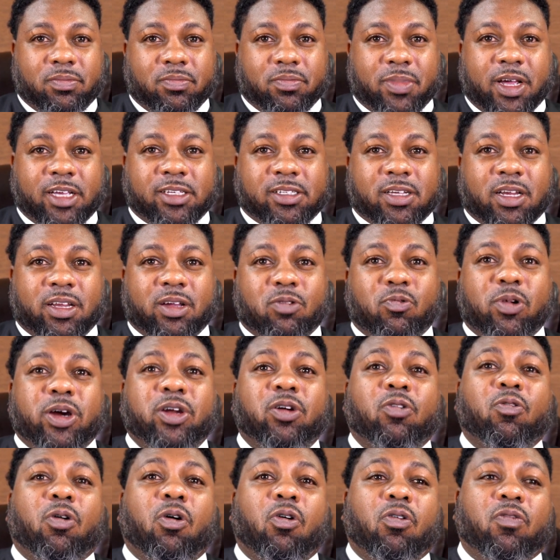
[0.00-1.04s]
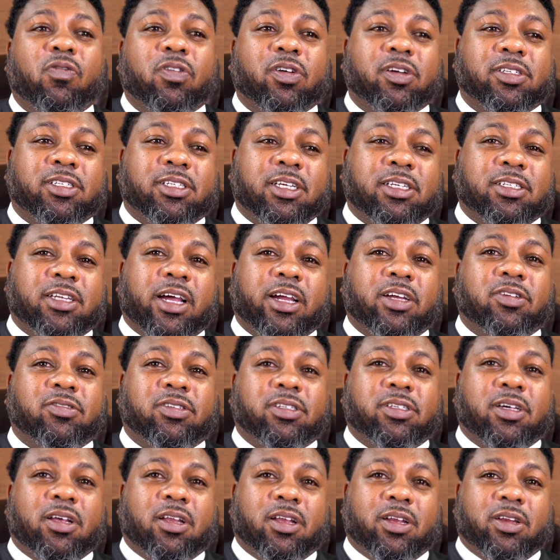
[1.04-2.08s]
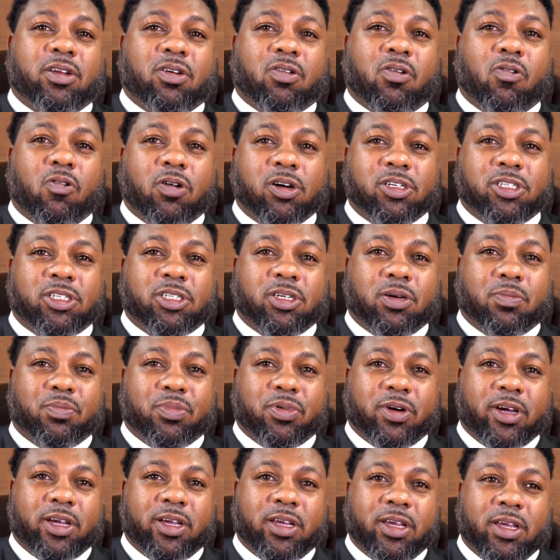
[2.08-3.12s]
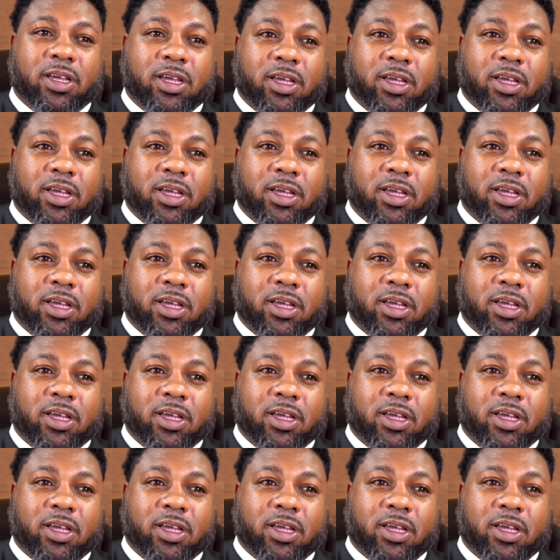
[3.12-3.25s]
basically win her over. It seems like you're still in the courtship, but